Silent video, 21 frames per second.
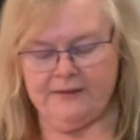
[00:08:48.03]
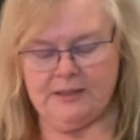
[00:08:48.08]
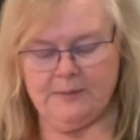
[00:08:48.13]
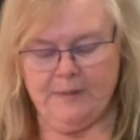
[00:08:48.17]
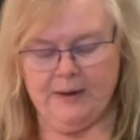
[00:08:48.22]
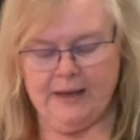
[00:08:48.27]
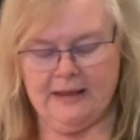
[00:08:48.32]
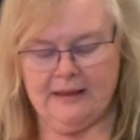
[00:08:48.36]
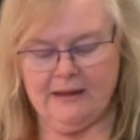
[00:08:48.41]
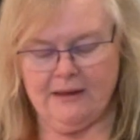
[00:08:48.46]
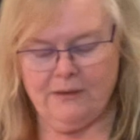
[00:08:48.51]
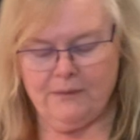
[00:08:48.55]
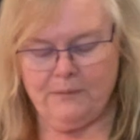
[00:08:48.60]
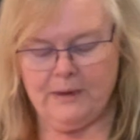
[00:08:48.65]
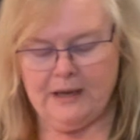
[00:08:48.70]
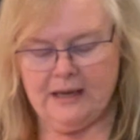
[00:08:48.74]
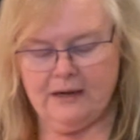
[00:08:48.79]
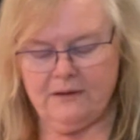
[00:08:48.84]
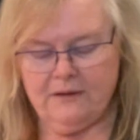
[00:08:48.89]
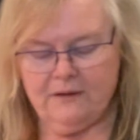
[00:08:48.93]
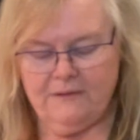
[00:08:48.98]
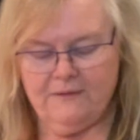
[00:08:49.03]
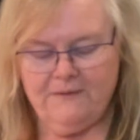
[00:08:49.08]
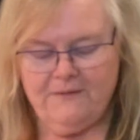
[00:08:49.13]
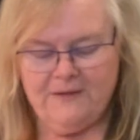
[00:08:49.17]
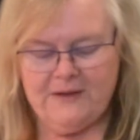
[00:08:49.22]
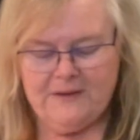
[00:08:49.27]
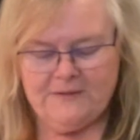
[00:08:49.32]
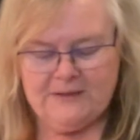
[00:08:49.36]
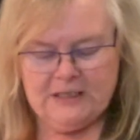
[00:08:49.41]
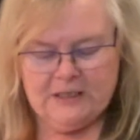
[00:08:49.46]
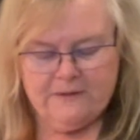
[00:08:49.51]
to pay the
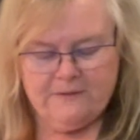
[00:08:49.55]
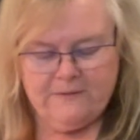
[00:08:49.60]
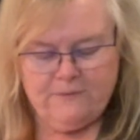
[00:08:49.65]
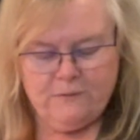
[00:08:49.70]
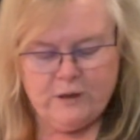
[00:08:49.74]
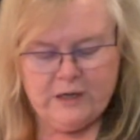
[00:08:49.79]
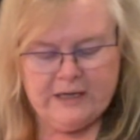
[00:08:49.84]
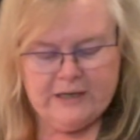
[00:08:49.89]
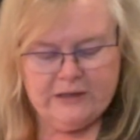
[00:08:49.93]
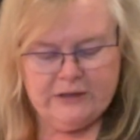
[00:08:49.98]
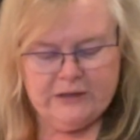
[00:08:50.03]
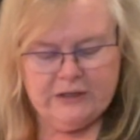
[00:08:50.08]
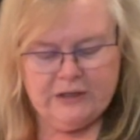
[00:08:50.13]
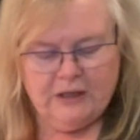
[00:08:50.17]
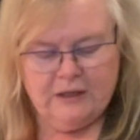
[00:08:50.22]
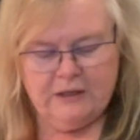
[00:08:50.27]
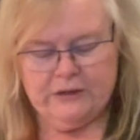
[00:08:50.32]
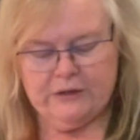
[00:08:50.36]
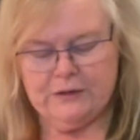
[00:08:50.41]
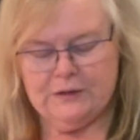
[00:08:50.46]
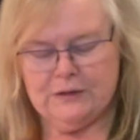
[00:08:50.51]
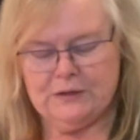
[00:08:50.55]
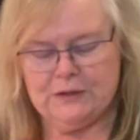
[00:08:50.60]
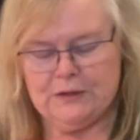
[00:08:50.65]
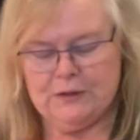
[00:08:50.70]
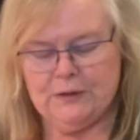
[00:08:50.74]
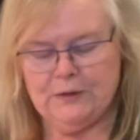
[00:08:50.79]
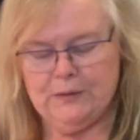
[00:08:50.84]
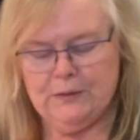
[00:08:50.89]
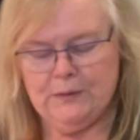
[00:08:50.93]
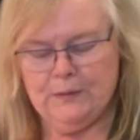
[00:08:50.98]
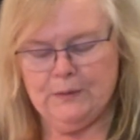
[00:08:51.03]
$350 or $400
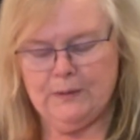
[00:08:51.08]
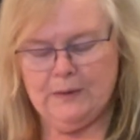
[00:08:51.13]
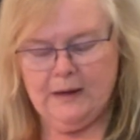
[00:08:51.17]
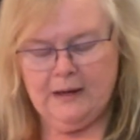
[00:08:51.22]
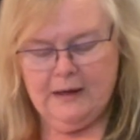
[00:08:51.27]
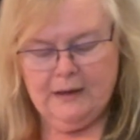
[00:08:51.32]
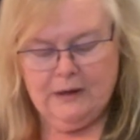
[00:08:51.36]
to